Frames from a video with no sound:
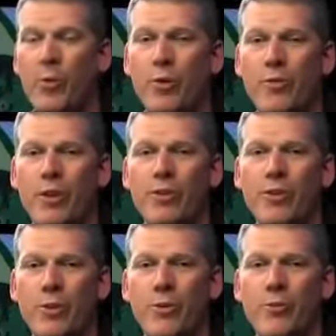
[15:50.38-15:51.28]
you more of these in
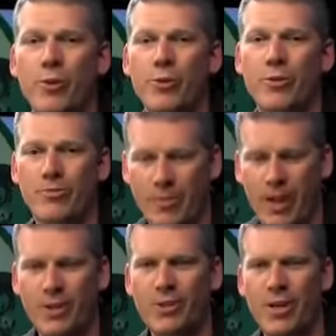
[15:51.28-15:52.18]
the near future.
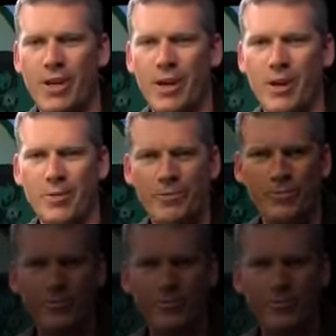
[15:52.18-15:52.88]
Thanks and take care.